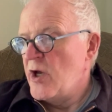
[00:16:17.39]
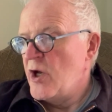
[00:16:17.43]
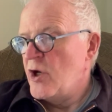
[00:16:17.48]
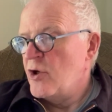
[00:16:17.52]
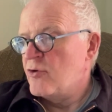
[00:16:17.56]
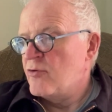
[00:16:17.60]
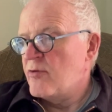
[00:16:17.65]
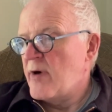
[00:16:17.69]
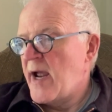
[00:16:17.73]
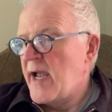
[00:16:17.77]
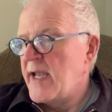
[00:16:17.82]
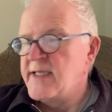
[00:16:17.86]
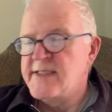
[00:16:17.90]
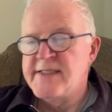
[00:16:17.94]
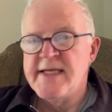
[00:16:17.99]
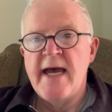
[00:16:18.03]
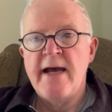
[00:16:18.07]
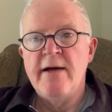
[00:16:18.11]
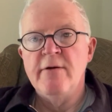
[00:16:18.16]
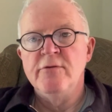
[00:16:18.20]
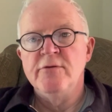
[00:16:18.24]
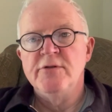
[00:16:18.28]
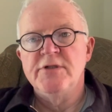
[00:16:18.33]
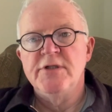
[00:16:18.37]
cries
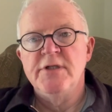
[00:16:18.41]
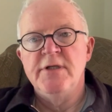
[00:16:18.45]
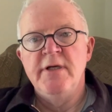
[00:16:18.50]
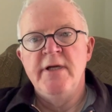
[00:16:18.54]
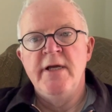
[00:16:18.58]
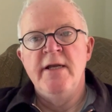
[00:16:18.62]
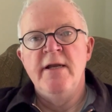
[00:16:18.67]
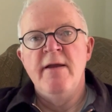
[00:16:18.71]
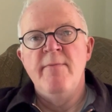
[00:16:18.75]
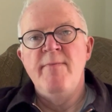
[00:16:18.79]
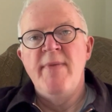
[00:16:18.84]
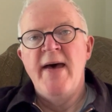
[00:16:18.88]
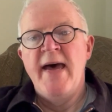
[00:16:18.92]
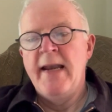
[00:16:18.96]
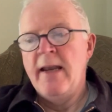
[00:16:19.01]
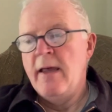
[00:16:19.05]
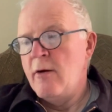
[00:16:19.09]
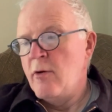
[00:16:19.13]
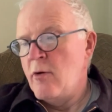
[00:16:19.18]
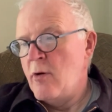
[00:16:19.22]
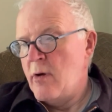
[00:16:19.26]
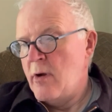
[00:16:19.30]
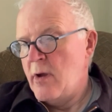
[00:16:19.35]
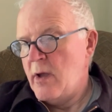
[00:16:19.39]
out in a
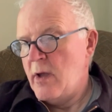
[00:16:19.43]
bellow,